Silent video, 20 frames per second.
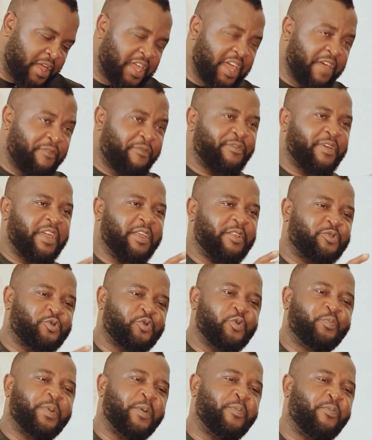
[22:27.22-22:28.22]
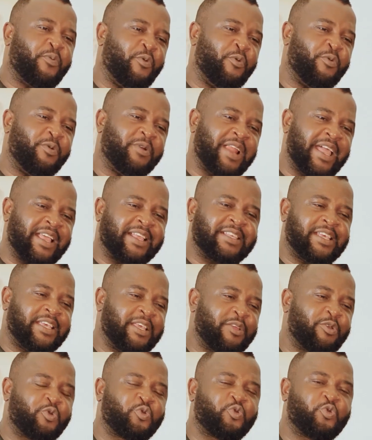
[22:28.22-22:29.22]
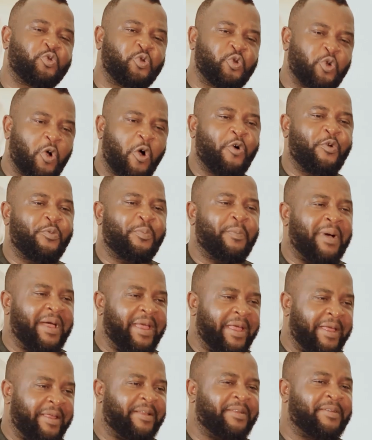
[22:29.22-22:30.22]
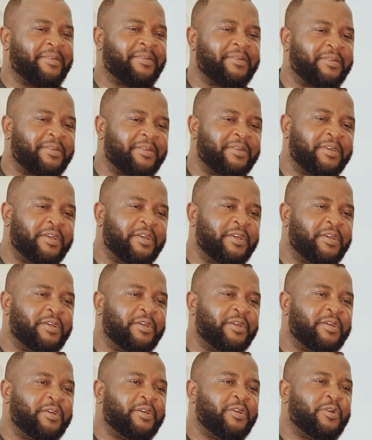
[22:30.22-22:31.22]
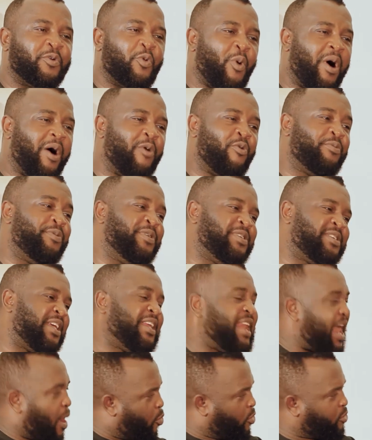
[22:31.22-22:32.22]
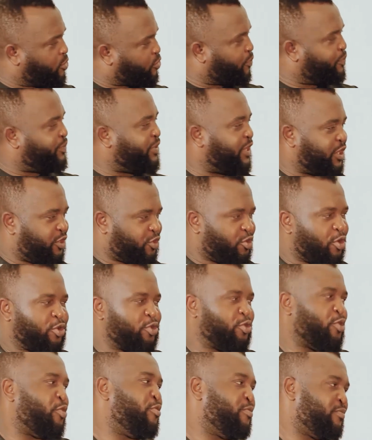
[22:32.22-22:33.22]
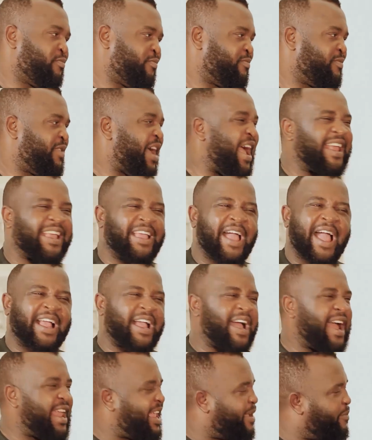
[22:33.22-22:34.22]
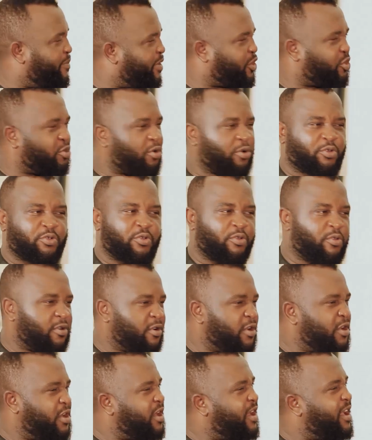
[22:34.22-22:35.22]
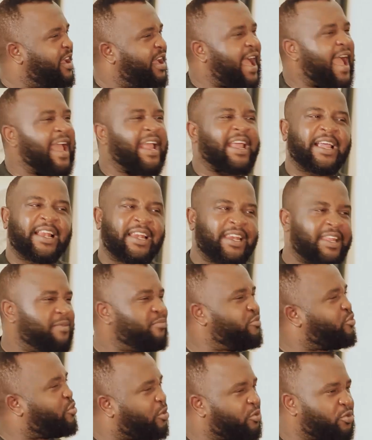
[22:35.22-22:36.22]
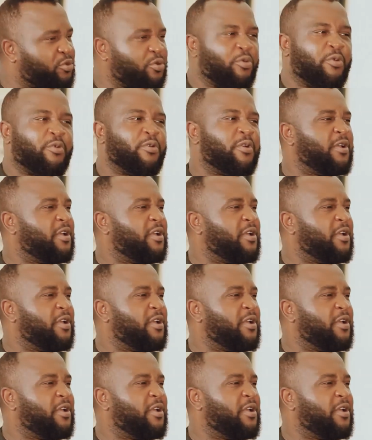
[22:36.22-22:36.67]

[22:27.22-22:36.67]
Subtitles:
if two people, like say two young men, one will be saying, I want to be a doctor. I am a doctor. I claim doctor.